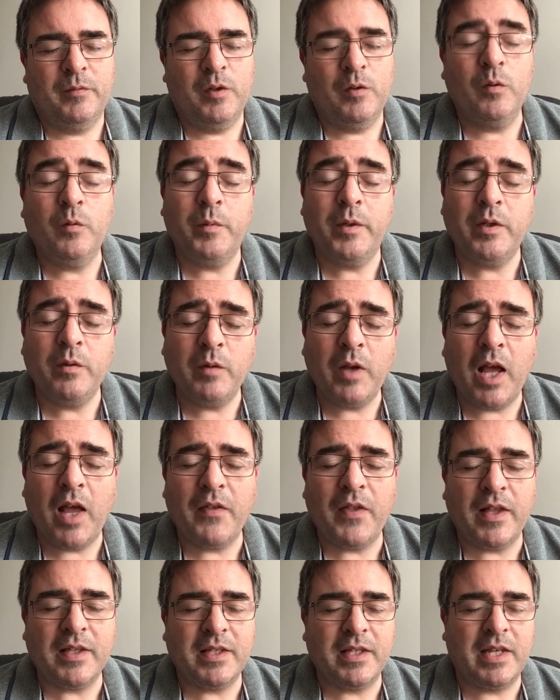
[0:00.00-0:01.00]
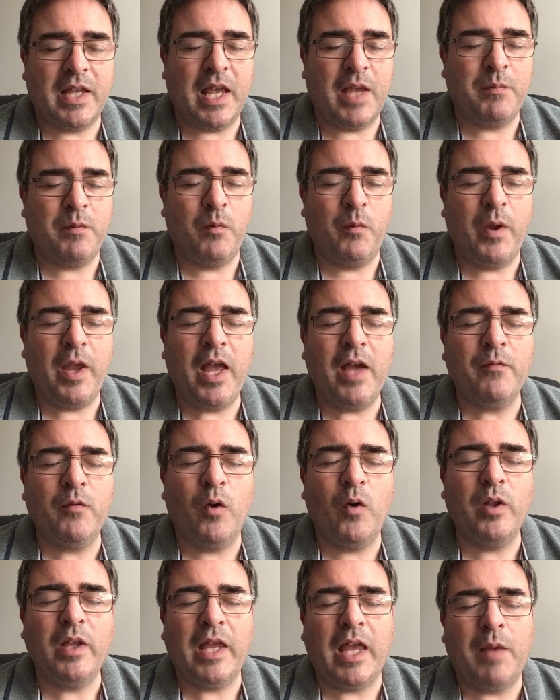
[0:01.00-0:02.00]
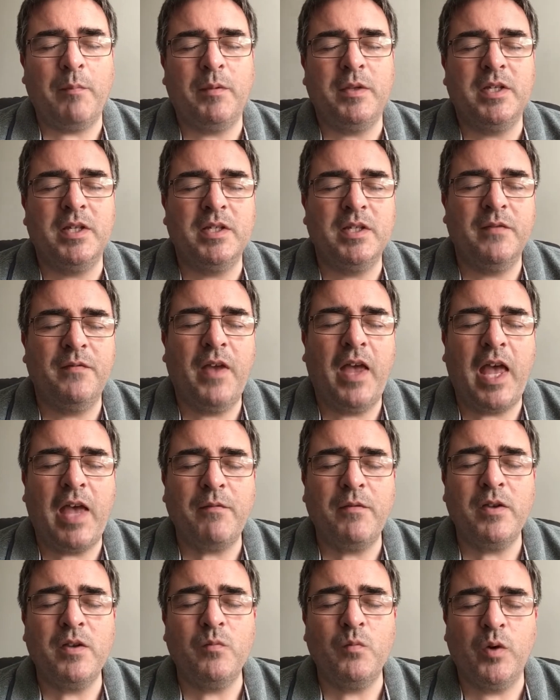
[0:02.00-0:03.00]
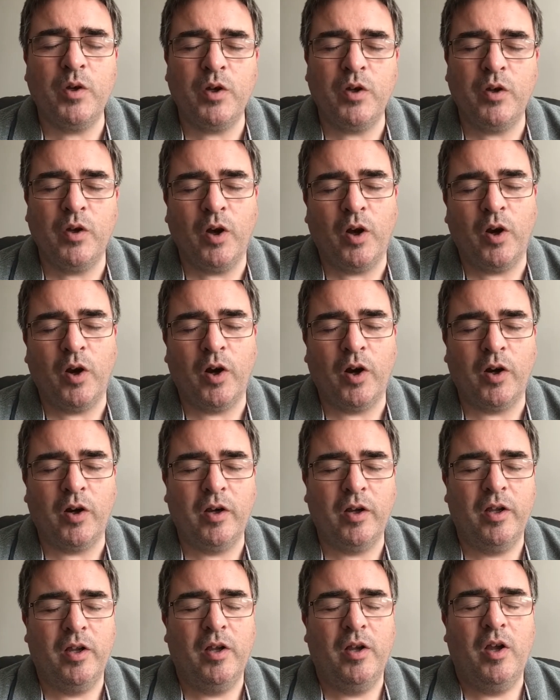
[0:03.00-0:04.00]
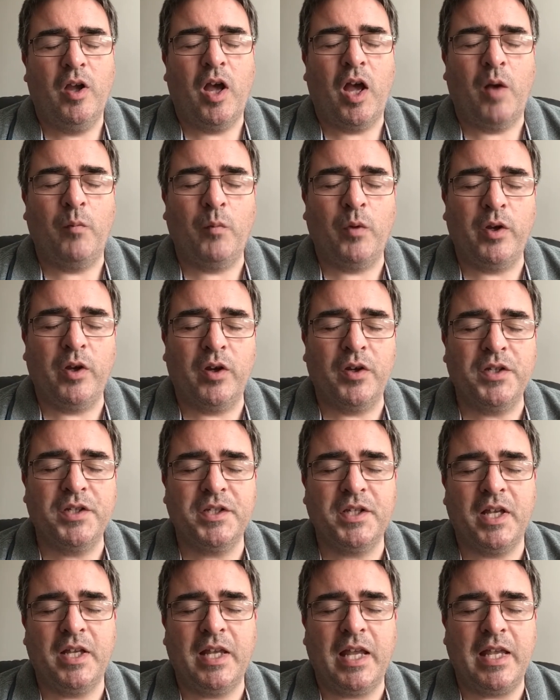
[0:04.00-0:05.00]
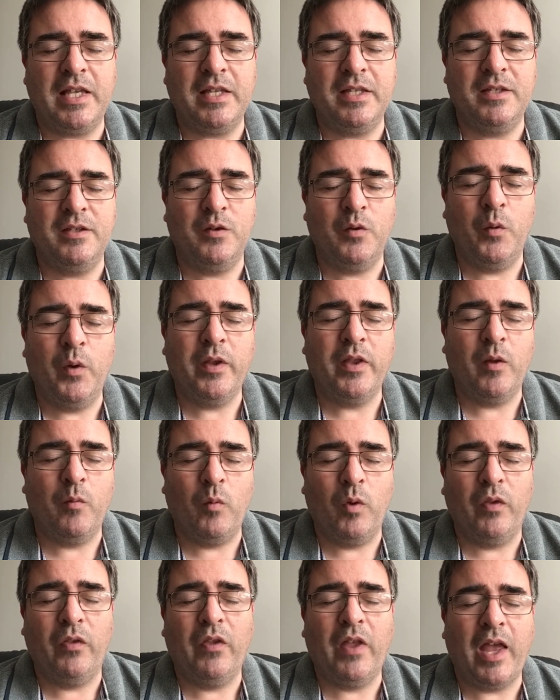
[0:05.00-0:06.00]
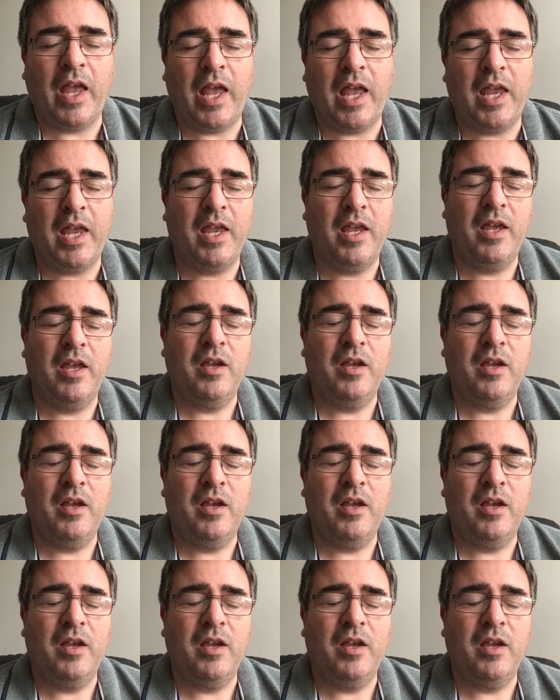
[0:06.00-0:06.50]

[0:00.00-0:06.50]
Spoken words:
Lord, we don't have that today, but we have all the images of heaven where you are and where your Son is, knowing that one day